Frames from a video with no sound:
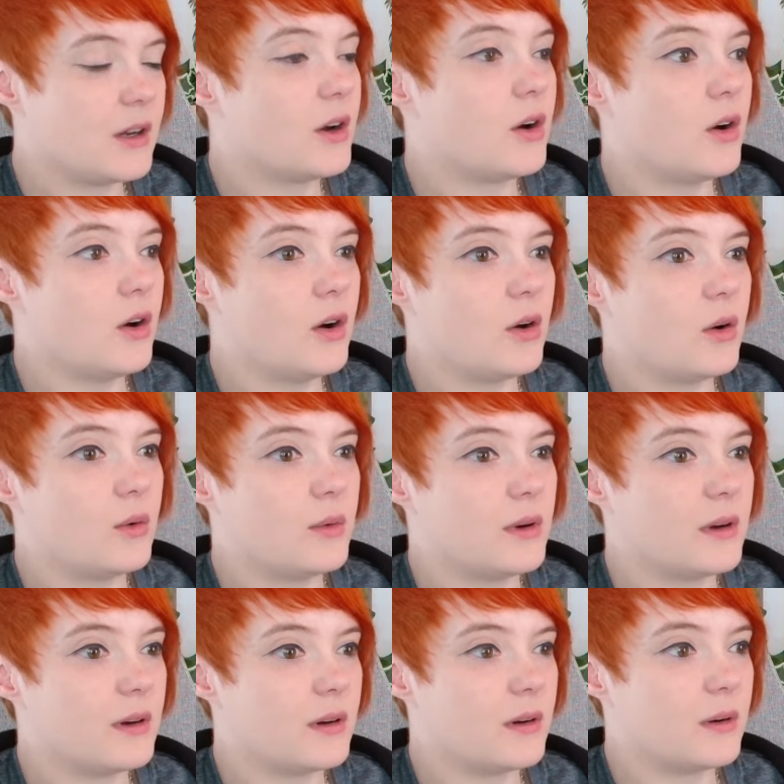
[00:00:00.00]
Oh.
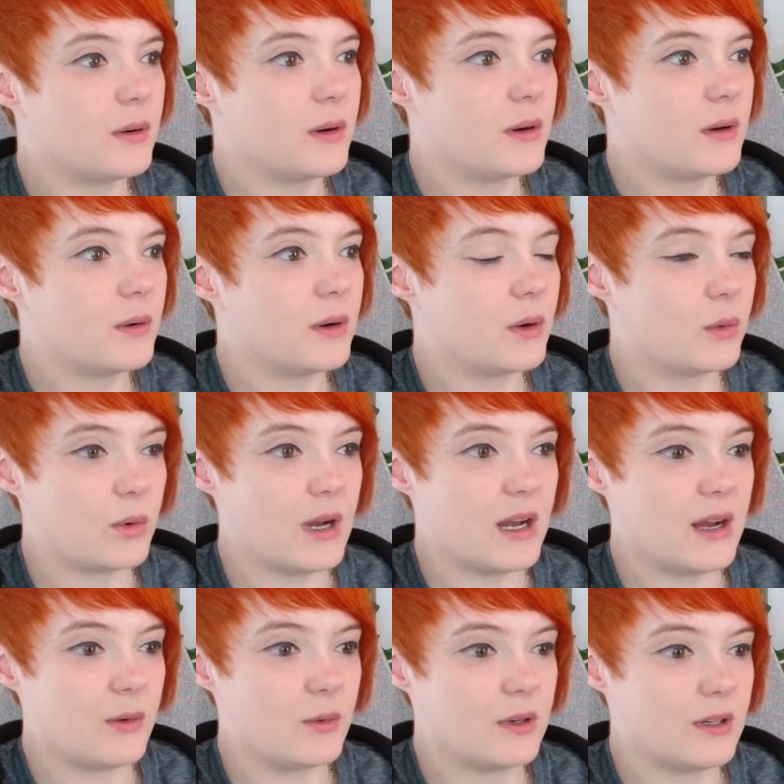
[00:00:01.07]
Oh,
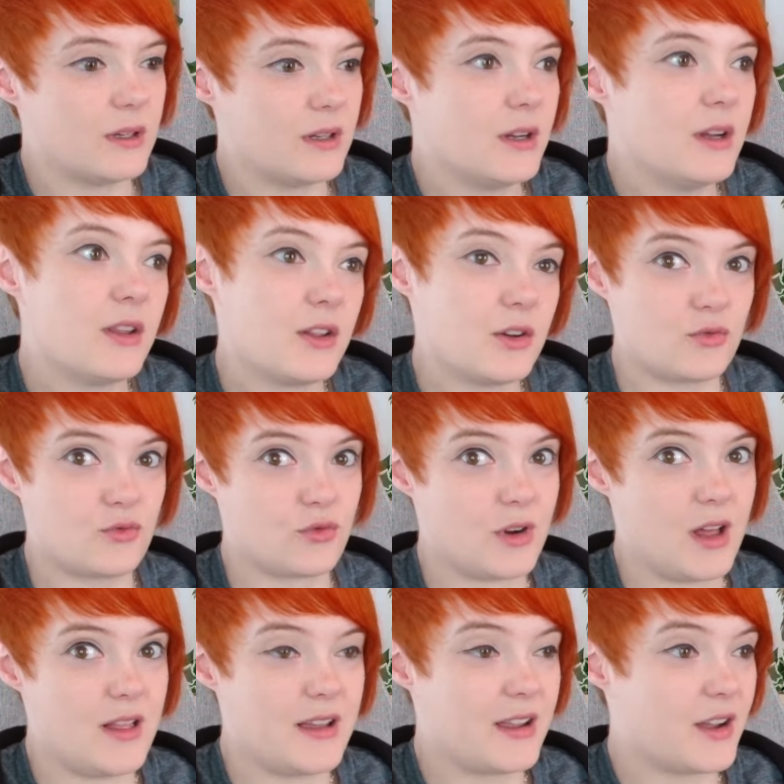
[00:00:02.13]
wow. They're
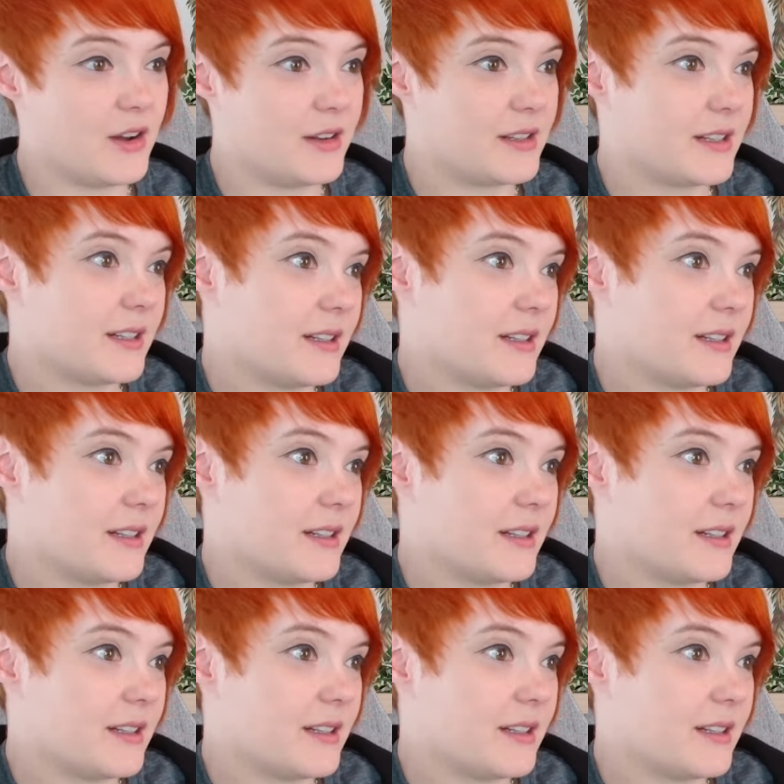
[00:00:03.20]
really good.